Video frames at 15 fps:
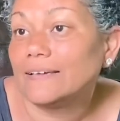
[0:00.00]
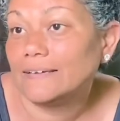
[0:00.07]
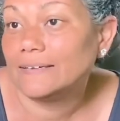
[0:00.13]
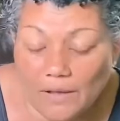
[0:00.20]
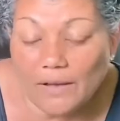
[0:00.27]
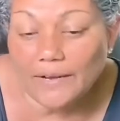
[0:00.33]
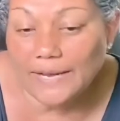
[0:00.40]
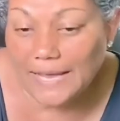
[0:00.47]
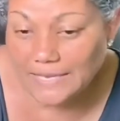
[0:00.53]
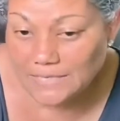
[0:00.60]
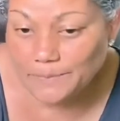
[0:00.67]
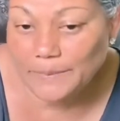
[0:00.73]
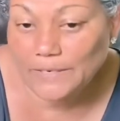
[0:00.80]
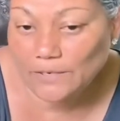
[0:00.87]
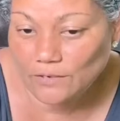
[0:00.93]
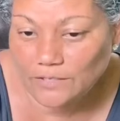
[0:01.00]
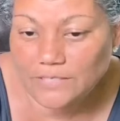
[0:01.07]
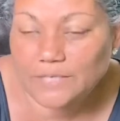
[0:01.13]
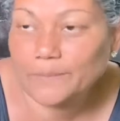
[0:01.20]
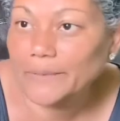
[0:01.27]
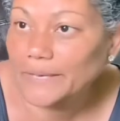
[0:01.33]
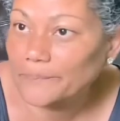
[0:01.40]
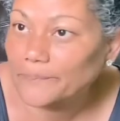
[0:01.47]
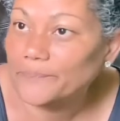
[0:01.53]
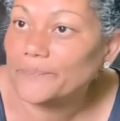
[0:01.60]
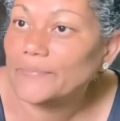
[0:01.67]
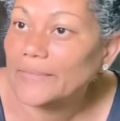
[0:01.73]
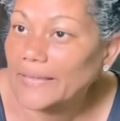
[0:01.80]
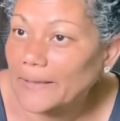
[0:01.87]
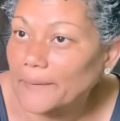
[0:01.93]
God has been good to me.
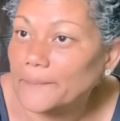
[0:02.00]
Yeah.